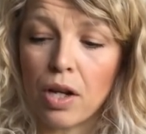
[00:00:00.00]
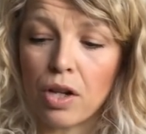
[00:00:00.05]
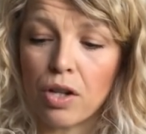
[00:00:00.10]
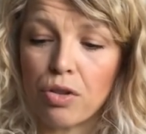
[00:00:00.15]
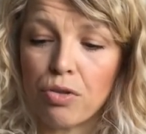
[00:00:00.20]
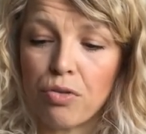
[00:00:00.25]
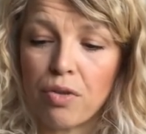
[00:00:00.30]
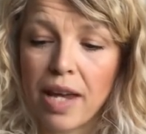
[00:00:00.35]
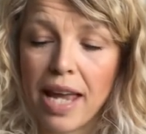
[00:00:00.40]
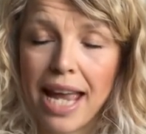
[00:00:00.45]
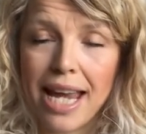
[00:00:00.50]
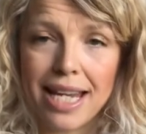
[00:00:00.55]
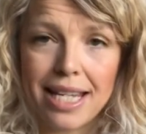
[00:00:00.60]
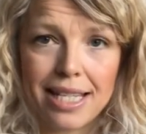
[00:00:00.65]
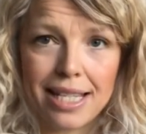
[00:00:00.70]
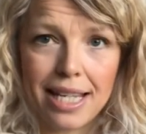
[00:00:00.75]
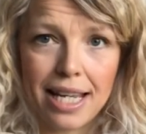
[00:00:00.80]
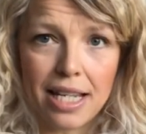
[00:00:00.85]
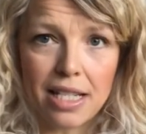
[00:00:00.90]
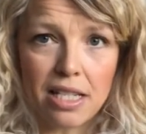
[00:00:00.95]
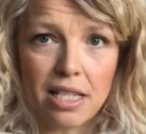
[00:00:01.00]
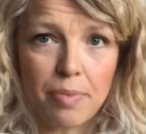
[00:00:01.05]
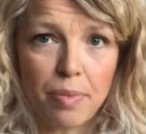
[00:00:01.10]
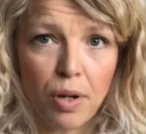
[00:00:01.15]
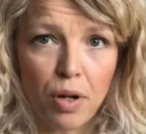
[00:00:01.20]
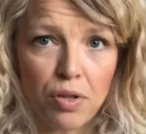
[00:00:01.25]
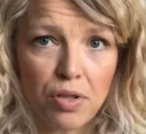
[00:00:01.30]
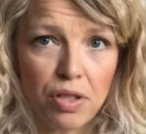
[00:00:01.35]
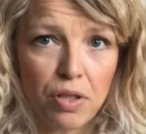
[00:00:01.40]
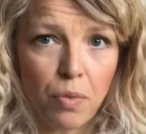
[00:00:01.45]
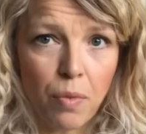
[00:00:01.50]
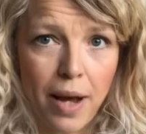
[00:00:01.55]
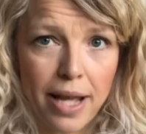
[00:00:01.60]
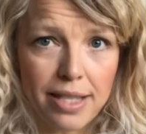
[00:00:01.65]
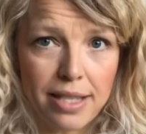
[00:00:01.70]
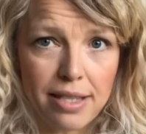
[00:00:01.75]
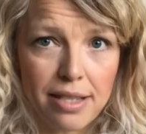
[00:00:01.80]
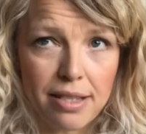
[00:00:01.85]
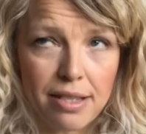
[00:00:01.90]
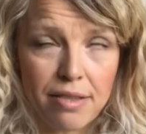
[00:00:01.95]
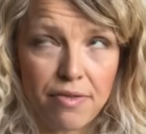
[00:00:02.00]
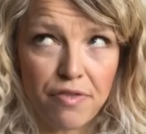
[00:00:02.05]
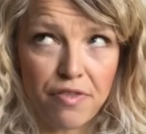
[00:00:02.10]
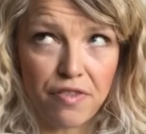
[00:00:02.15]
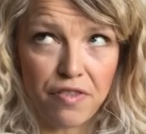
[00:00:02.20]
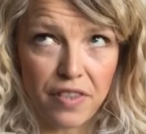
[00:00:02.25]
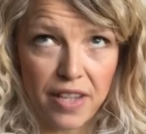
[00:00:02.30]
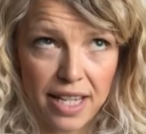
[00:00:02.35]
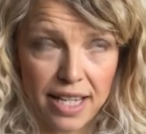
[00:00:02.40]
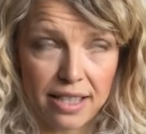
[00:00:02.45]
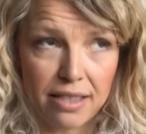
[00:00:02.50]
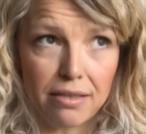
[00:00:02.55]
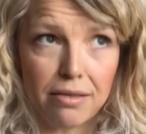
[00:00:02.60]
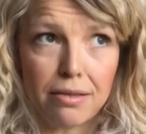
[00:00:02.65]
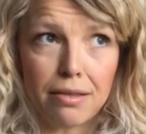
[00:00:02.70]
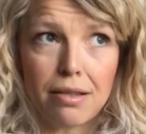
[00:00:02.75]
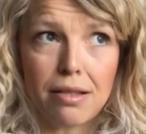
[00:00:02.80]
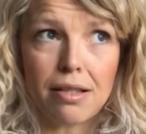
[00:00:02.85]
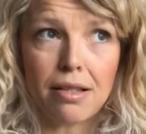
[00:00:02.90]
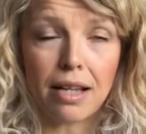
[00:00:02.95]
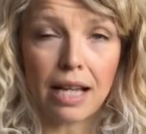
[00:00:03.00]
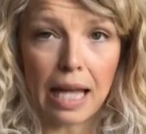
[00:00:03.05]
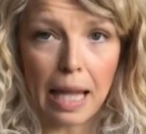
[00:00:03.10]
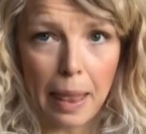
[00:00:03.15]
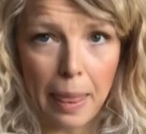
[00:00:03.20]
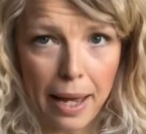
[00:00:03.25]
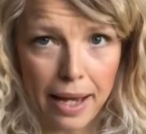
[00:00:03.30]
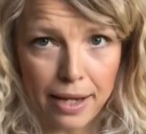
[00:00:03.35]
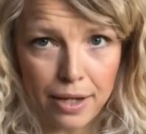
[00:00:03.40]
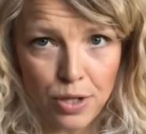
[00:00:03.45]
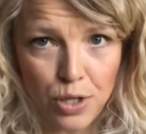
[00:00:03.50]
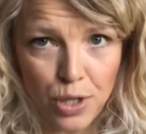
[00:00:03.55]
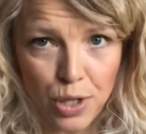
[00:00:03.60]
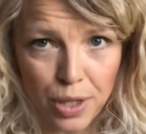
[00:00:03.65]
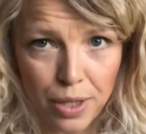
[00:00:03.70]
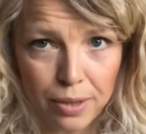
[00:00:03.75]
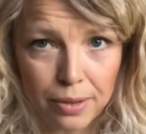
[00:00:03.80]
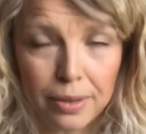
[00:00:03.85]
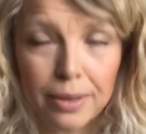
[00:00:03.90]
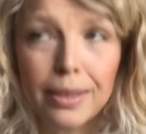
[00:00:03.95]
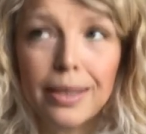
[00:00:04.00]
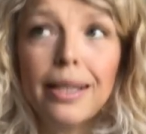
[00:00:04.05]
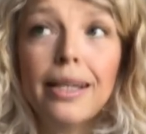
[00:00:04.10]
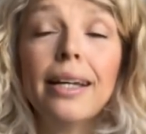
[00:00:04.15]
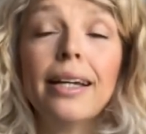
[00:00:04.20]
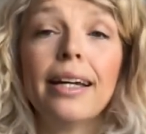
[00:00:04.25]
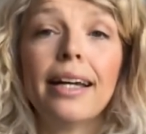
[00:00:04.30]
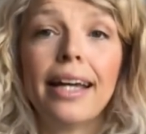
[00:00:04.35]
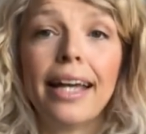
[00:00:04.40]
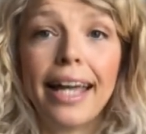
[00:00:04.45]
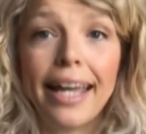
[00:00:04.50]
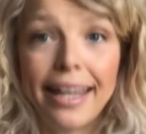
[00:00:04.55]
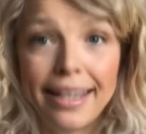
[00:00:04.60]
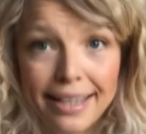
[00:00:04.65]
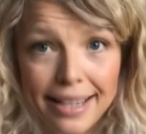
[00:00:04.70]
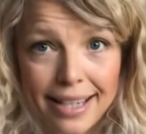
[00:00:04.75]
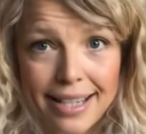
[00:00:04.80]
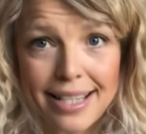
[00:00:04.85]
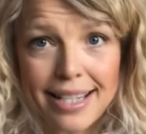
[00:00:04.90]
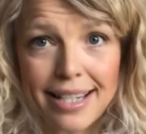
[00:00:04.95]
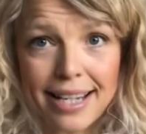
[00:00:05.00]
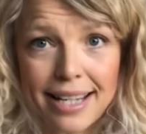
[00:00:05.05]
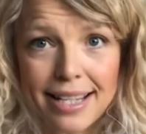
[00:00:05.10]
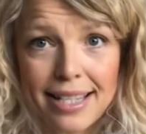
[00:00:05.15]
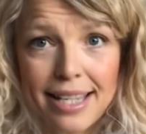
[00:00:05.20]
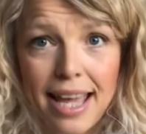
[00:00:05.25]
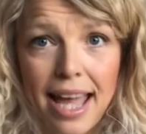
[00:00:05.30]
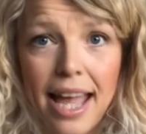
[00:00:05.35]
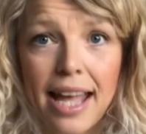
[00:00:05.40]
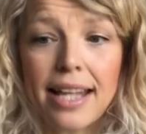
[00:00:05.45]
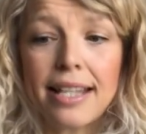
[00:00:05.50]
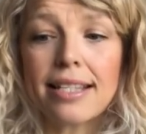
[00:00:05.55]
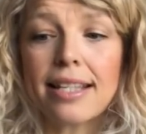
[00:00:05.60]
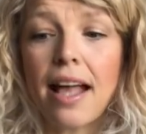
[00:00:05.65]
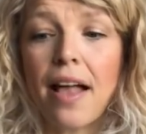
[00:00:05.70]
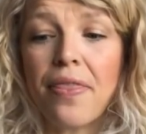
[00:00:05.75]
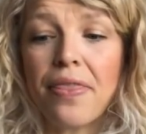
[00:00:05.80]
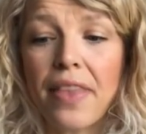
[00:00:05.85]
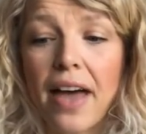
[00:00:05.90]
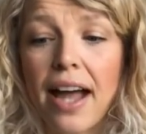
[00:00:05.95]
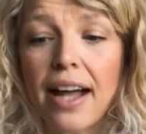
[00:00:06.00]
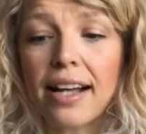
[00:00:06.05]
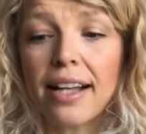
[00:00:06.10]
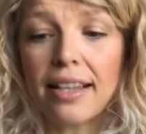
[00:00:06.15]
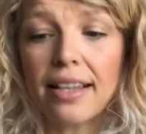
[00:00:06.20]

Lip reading: created as part of the Westfield collection in 1988. And that